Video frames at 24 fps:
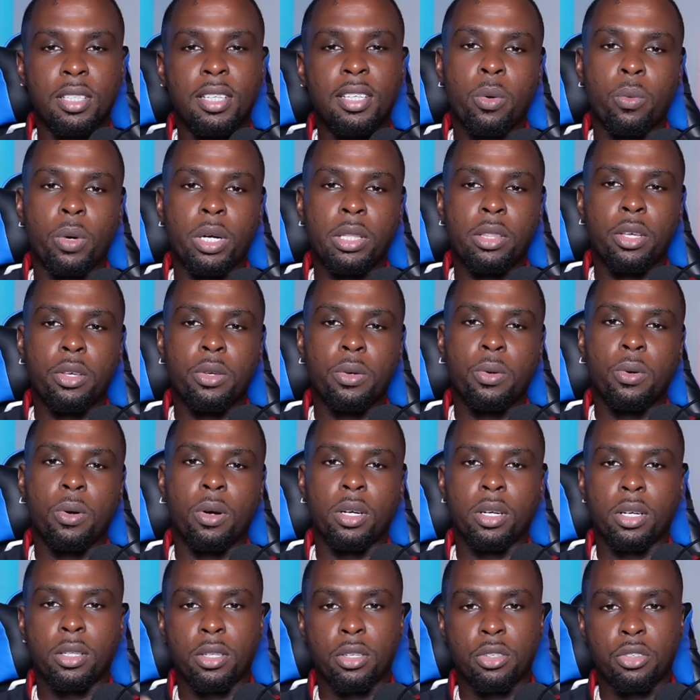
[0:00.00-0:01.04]
Whether you're
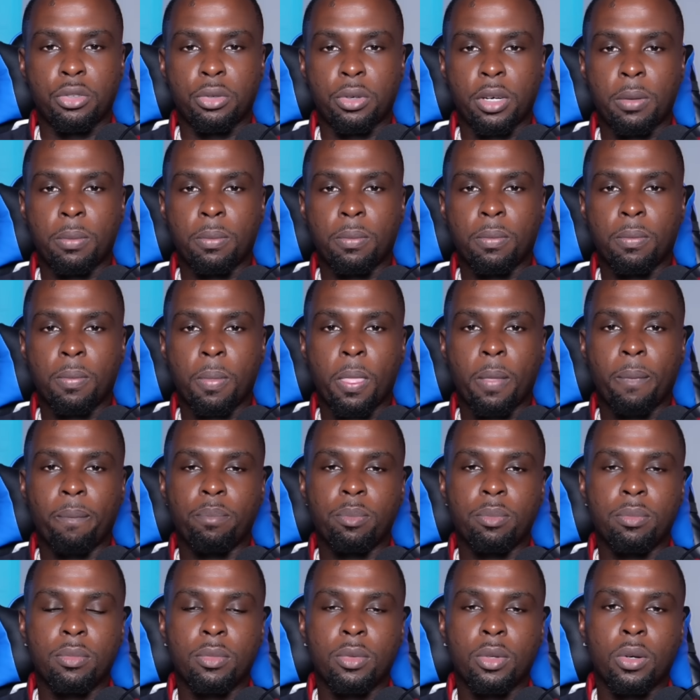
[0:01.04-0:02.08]
going on a trip
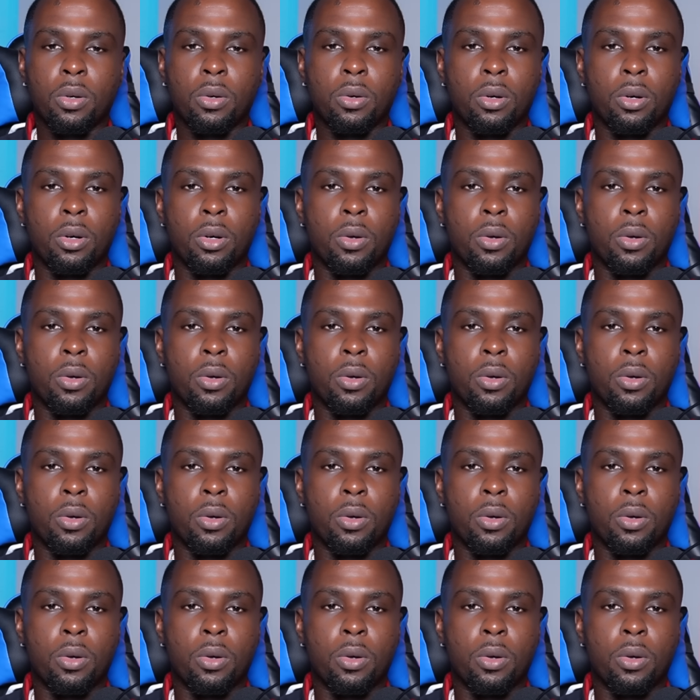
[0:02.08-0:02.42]
or